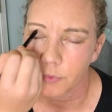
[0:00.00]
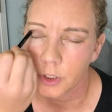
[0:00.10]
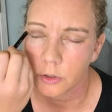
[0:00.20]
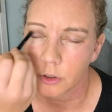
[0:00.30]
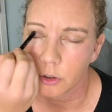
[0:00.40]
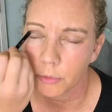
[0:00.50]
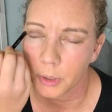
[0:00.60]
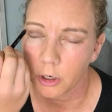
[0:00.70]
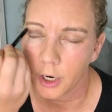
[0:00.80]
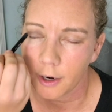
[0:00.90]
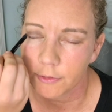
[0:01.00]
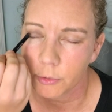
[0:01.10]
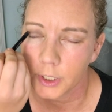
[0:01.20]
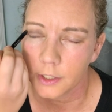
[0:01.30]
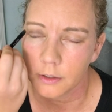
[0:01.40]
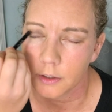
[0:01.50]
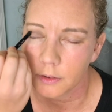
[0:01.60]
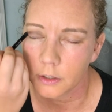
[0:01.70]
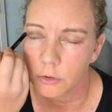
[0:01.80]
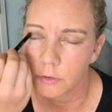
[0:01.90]
And you can go about halfway
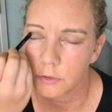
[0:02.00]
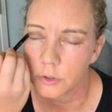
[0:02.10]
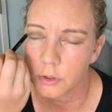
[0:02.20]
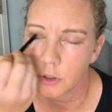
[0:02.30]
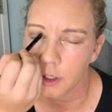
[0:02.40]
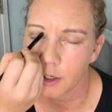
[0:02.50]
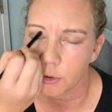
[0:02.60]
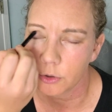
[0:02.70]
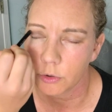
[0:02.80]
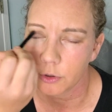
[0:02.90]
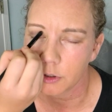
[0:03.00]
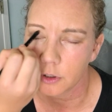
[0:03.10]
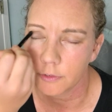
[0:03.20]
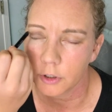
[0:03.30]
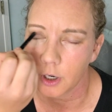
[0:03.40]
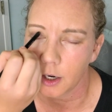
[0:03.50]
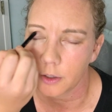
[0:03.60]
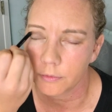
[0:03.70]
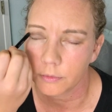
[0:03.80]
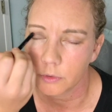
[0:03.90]
and then over to the outer corner of your
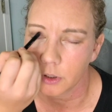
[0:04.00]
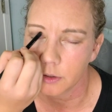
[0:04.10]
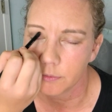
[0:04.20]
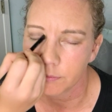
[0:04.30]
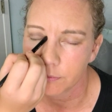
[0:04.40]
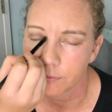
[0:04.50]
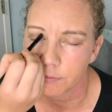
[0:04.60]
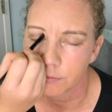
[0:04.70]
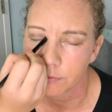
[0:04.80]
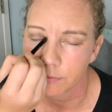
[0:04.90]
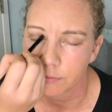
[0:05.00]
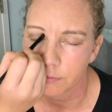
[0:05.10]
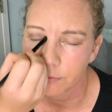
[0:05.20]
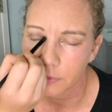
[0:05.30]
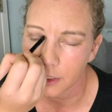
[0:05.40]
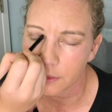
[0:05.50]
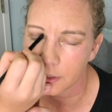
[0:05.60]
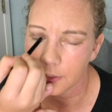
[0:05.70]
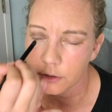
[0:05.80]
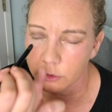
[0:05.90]
eye, okay? Not
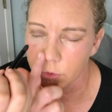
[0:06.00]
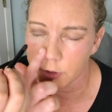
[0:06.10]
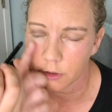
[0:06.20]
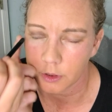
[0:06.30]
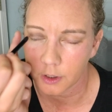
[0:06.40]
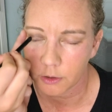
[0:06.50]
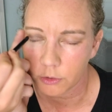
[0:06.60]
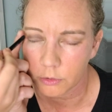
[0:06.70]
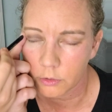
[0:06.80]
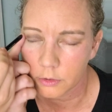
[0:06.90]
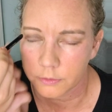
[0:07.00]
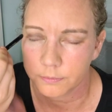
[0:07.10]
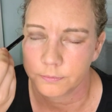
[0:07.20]
the inner corner, the outer corner.